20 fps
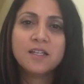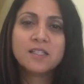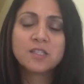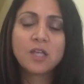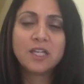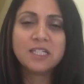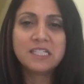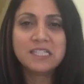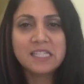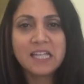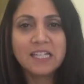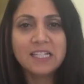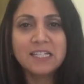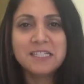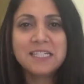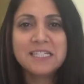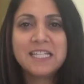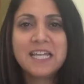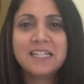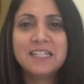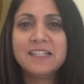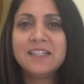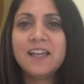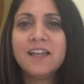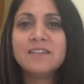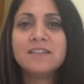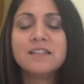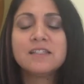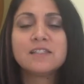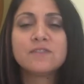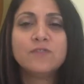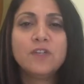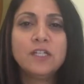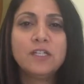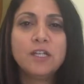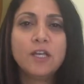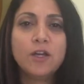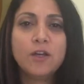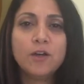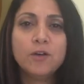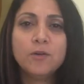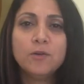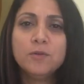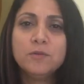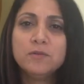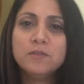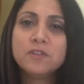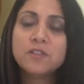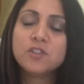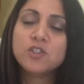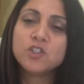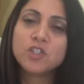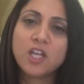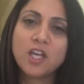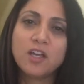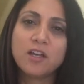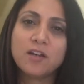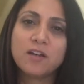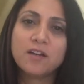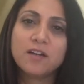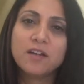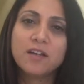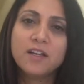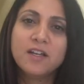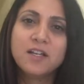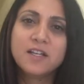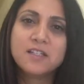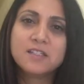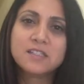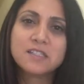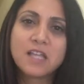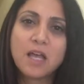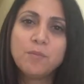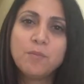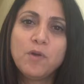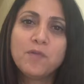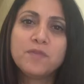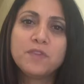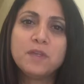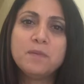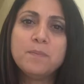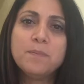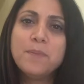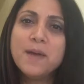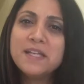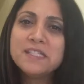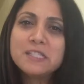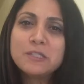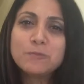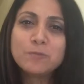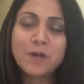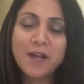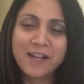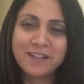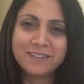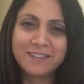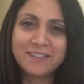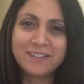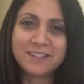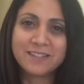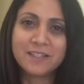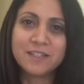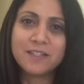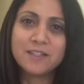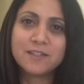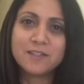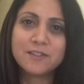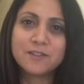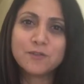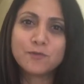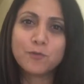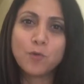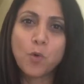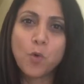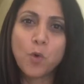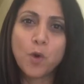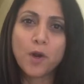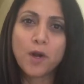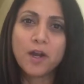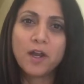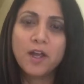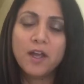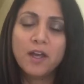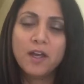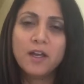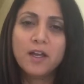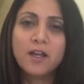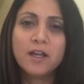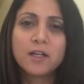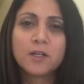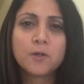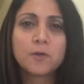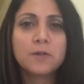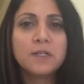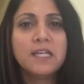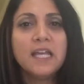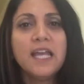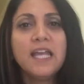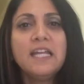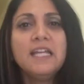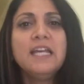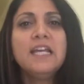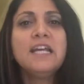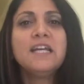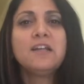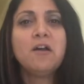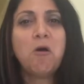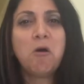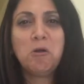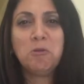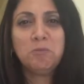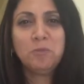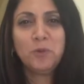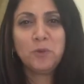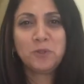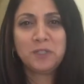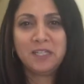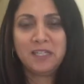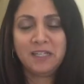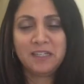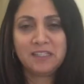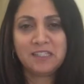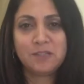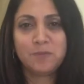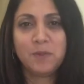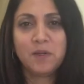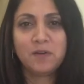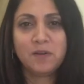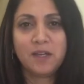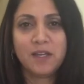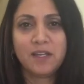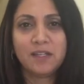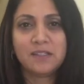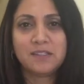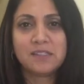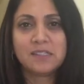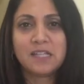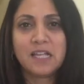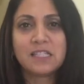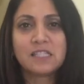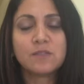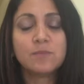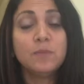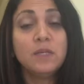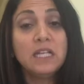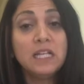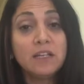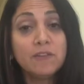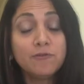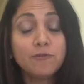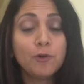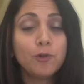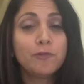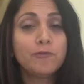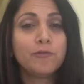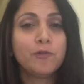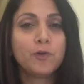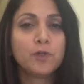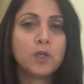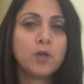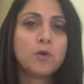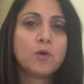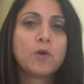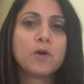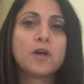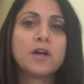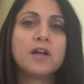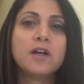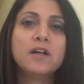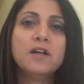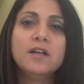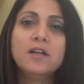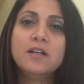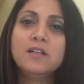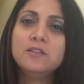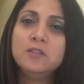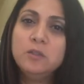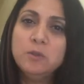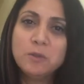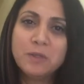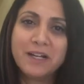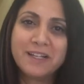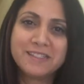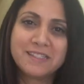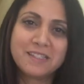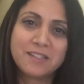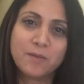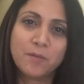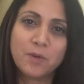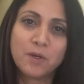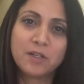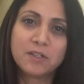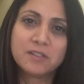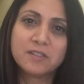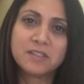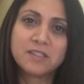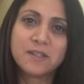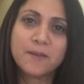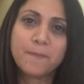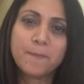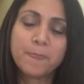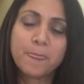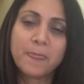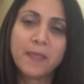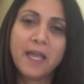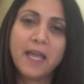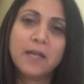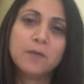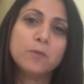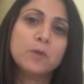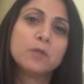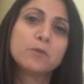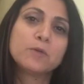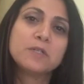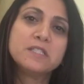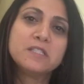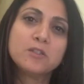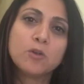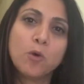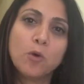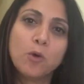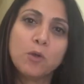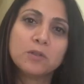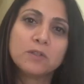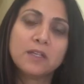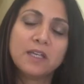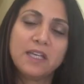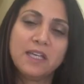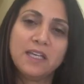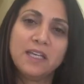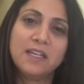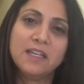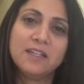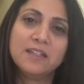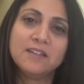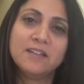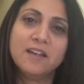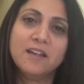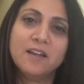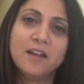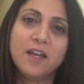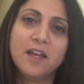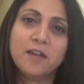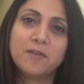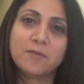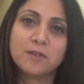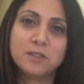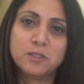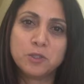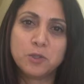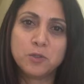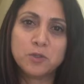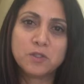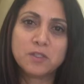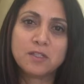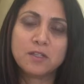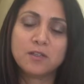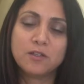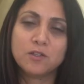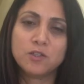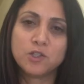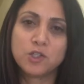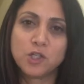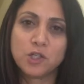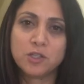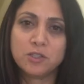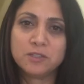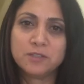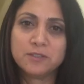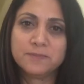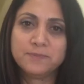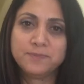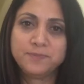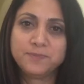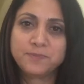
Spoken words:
So I decided to dedicate this video to share some of the best practices for creating an onboarding experience that's meaningful for your new customers and will result in a reduced churn.